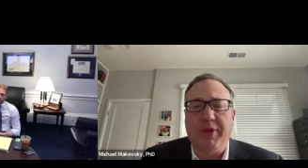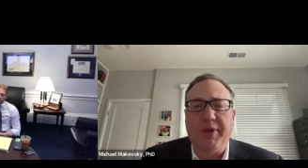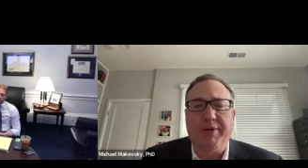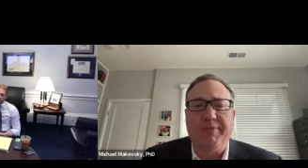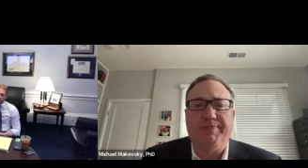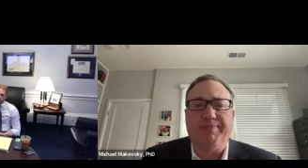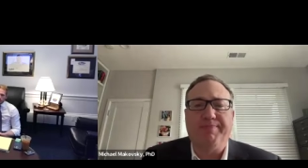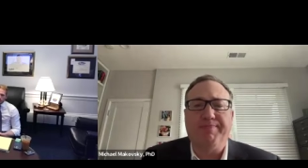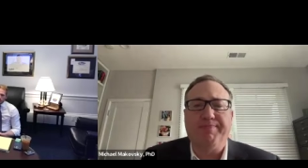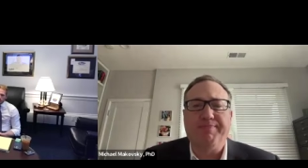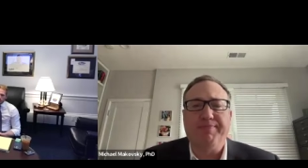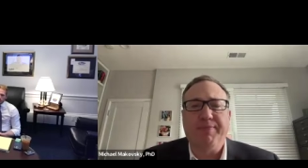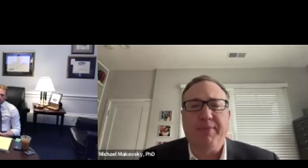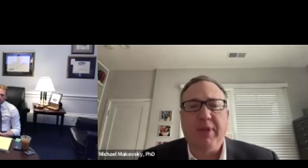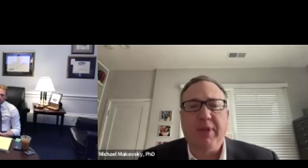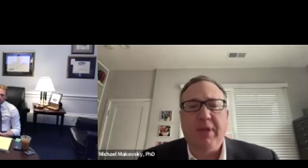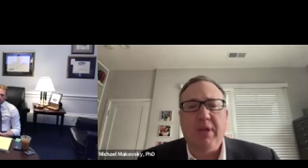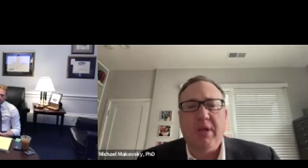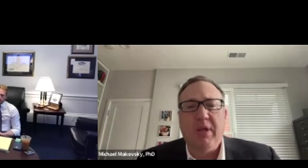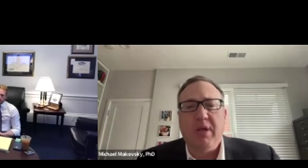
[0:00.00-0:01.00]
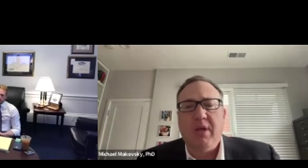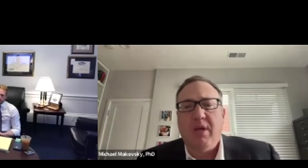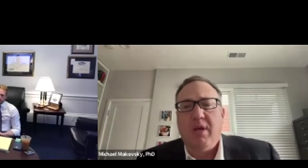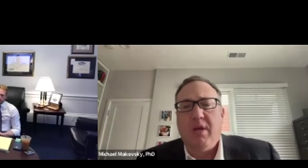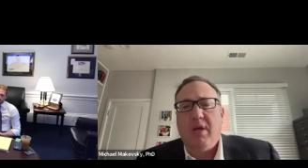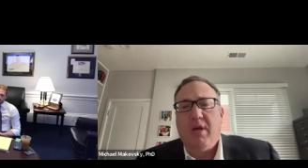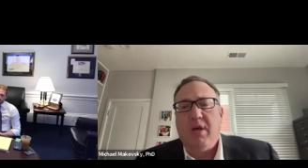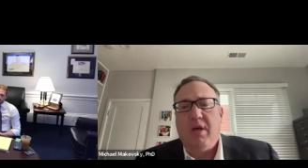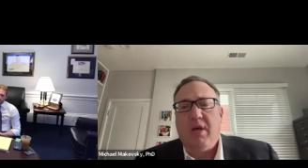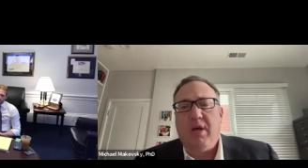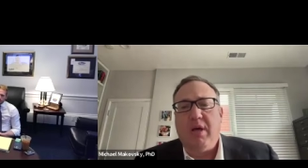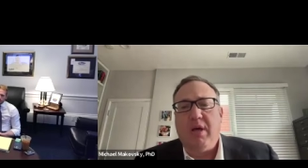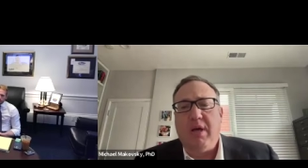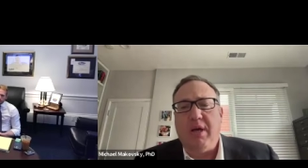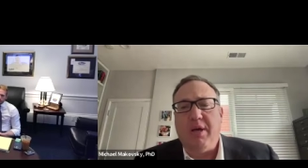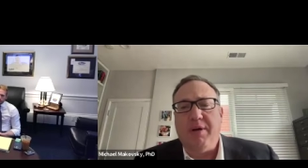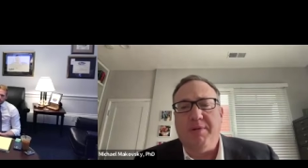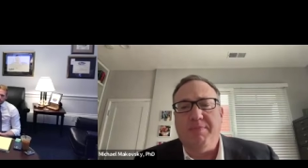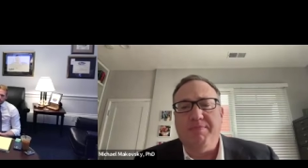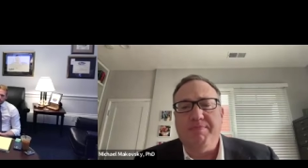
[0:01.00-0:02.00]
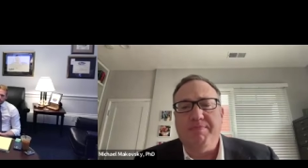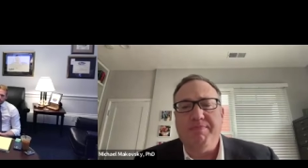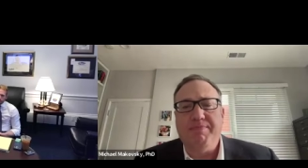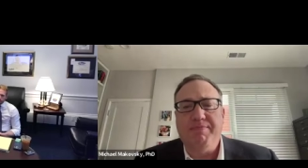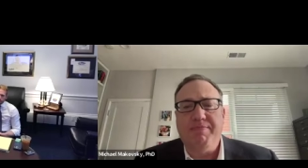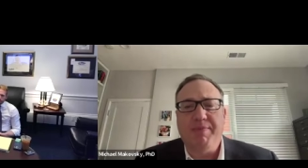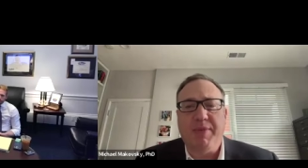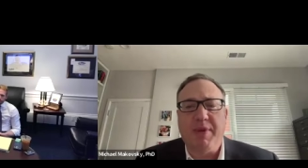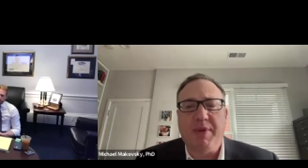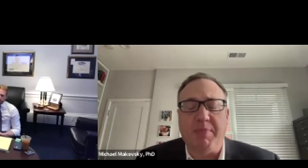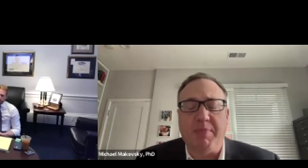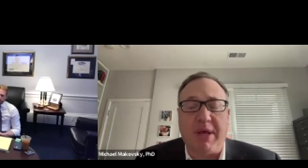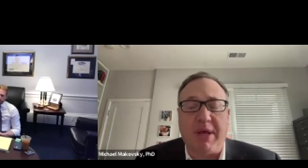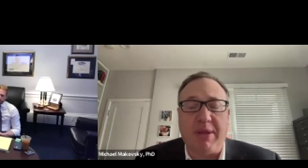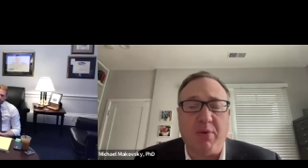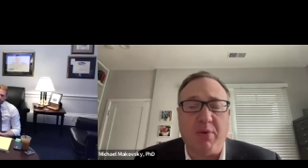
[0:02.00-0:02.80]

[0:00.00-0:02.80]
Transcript: Yeah. By